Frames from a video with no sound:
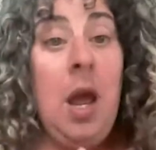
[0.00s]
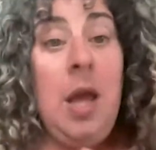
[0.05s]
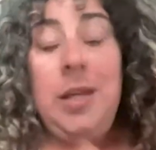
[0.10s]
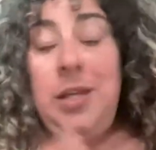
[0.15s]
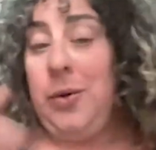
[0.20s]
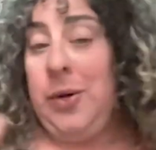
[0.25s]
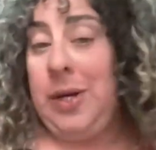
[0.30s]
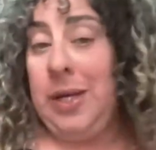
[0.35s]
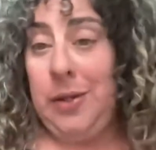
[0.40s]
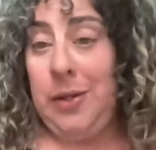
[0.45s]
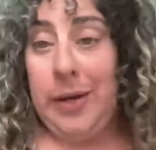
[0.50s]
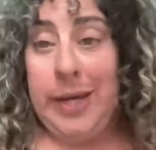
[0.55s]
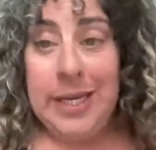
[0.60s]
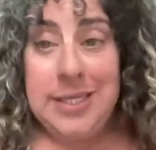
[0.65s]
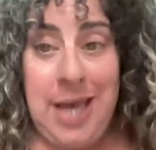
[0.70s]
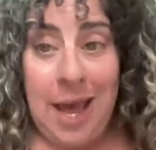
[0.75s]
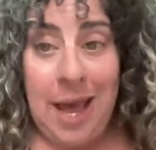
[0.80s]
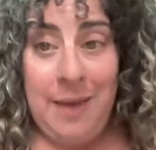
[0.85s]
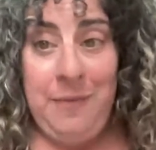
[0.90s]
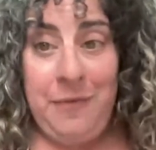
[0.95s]
You can look at
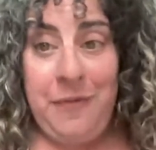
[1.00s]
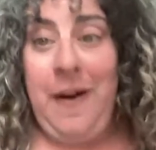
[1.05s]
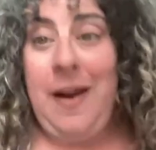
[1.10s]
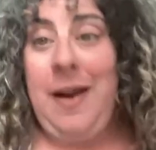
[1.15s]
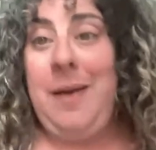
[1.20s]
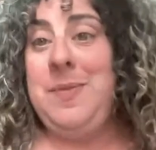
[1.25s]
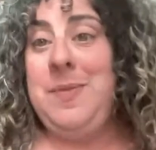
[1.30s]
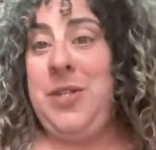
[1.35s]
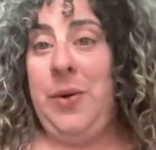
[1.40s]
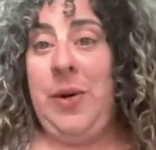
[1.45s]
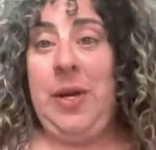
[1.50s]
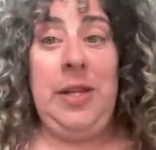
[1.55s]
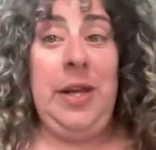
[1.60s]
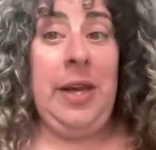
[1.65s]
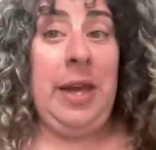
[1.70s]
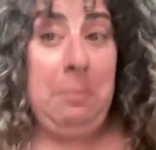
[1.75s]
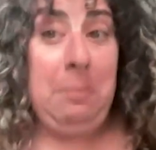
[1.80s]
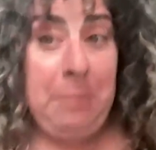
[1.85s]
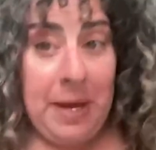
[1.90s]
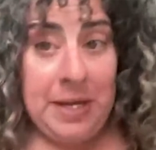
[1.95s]
timeframes, you can
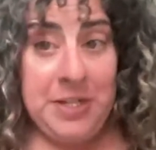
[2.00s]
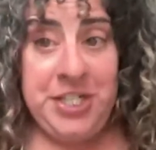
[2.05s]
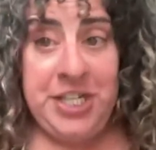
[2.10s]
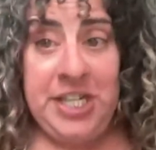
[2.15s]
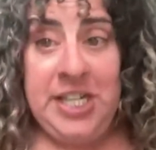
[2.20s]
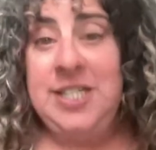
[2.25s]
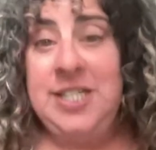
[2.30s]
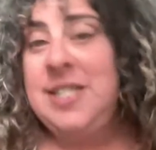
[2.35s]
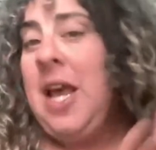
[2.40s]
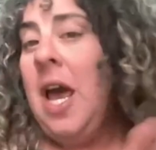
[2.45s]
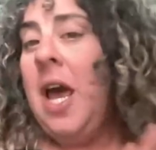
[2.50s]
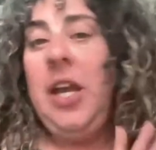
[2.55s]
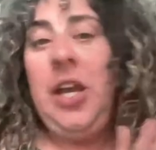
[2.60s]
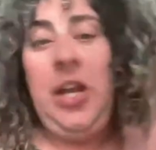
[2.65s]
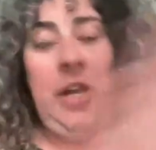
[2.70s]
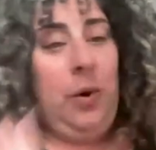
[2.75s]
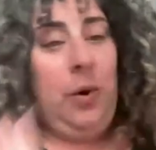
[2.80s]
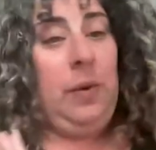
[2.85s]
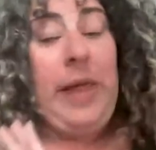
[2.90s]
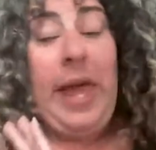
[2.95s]
look at budgets, you
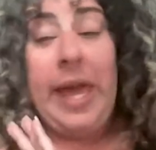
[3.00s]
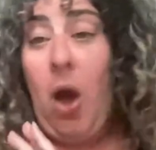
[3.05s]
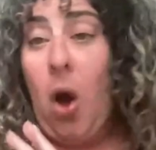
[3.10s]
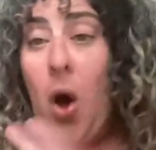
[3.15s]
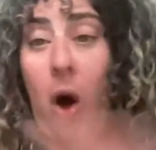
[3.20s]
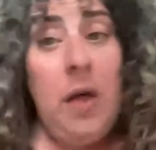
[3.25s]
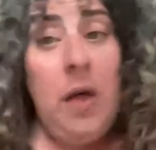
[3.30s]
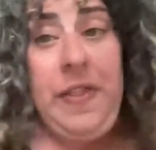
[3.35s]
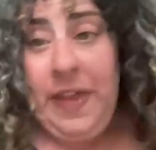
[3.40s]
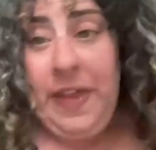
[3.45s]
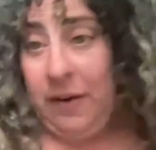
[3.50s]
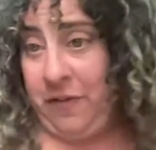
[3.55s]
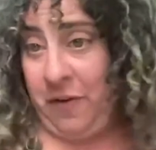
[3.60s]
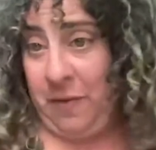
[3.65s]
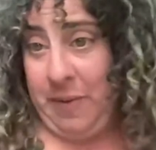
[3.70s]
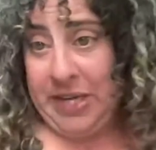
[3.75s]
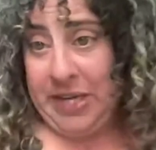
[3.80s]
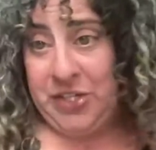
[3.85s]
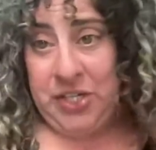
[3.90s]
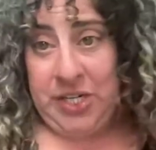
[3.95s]
know, like all the
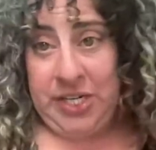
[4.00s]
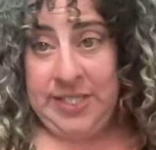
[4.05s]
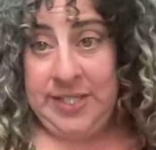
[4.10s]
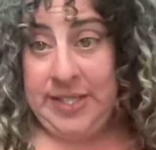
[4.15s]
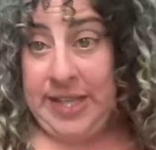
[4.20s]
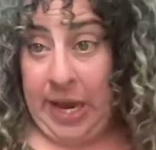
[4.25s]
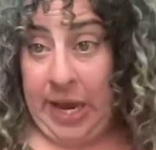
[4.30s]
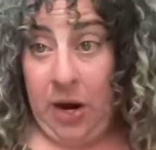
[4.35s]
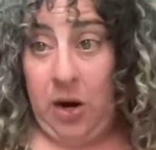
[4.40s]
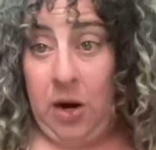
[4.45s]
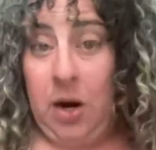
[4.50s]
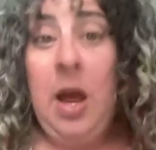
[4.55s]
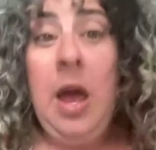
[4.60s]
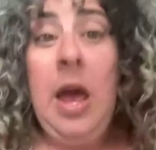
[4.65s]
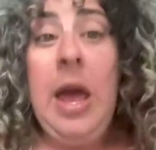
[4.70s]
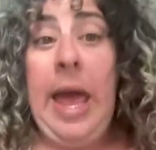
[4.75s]
information is there,